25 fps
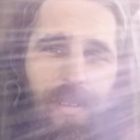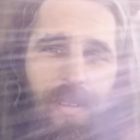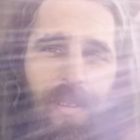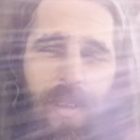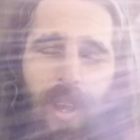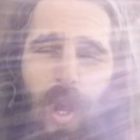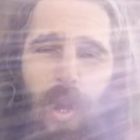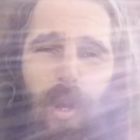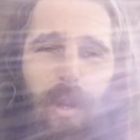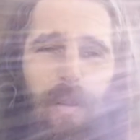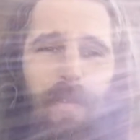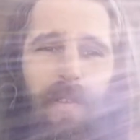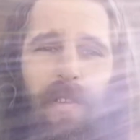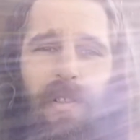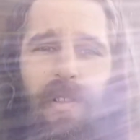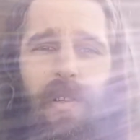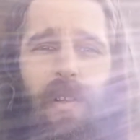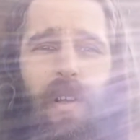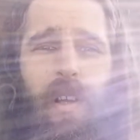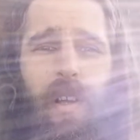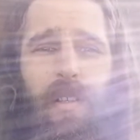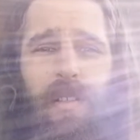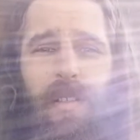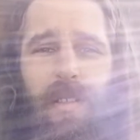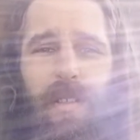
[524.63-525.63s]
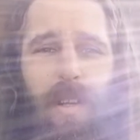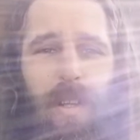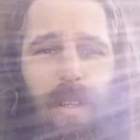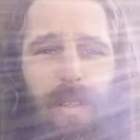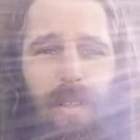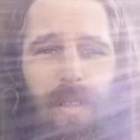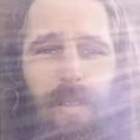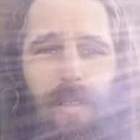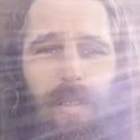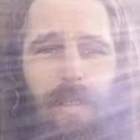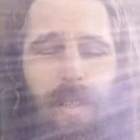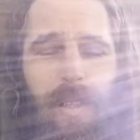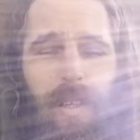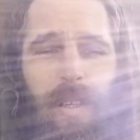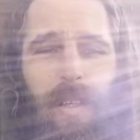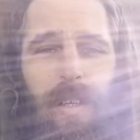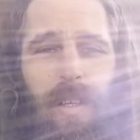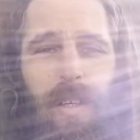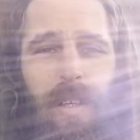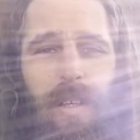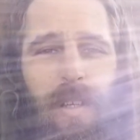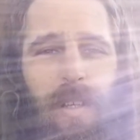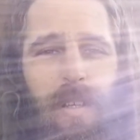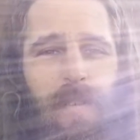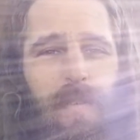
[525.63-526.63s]
artificial construct
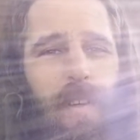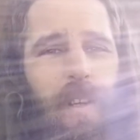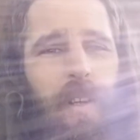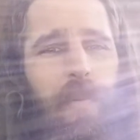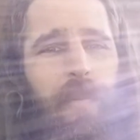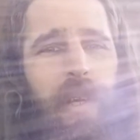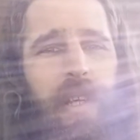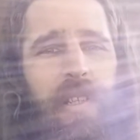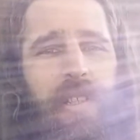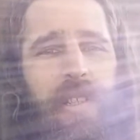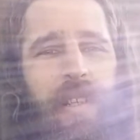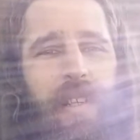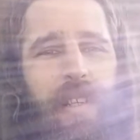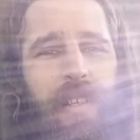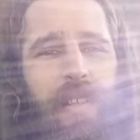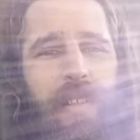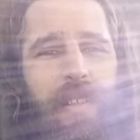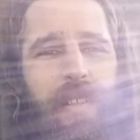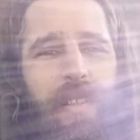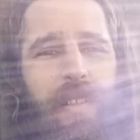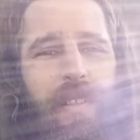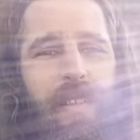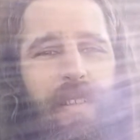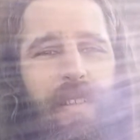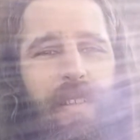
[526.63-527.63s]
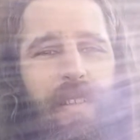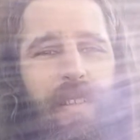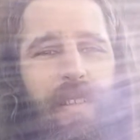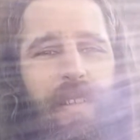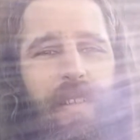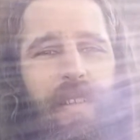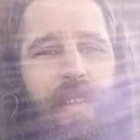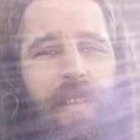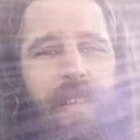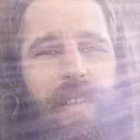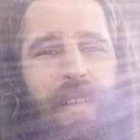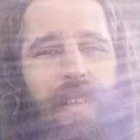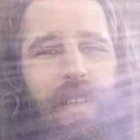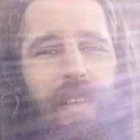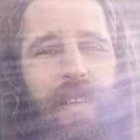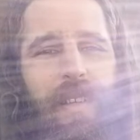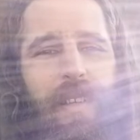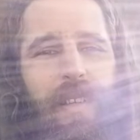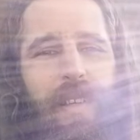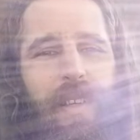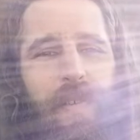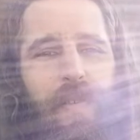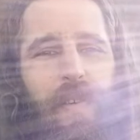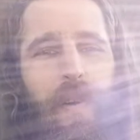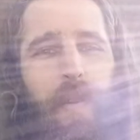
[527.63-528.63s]
of our imagination,
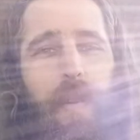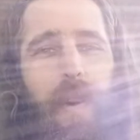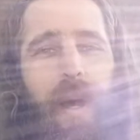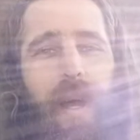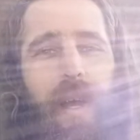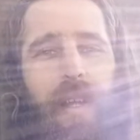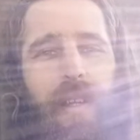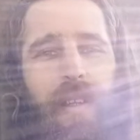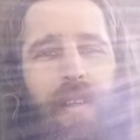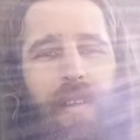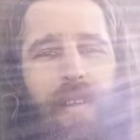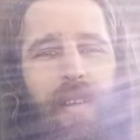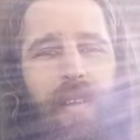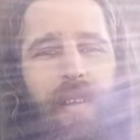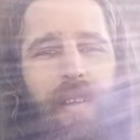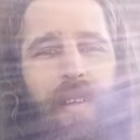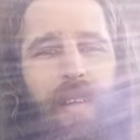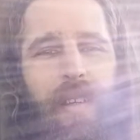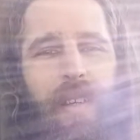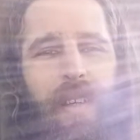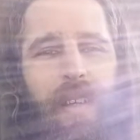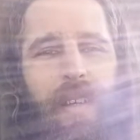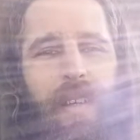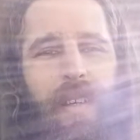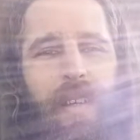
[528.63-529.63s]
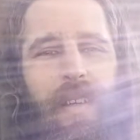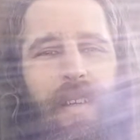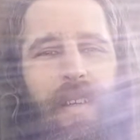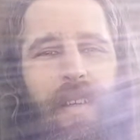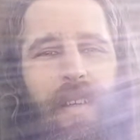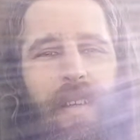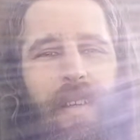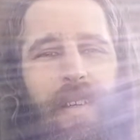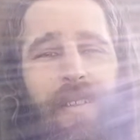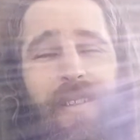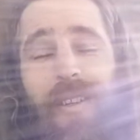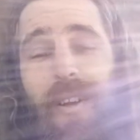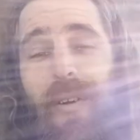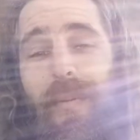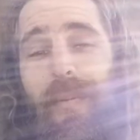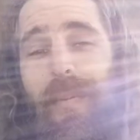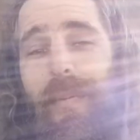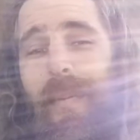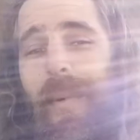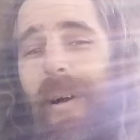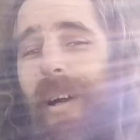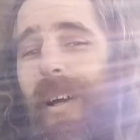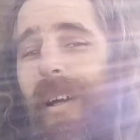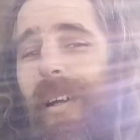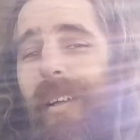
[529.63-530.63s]
of our mind. It's our
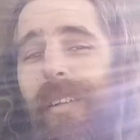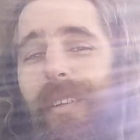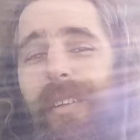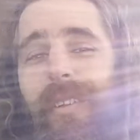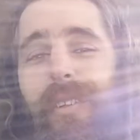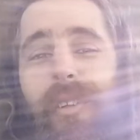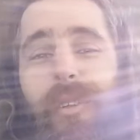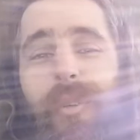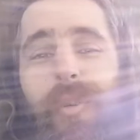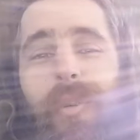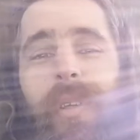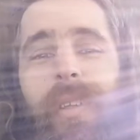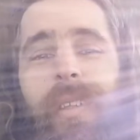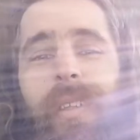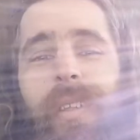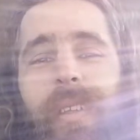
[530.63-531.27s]
mind doing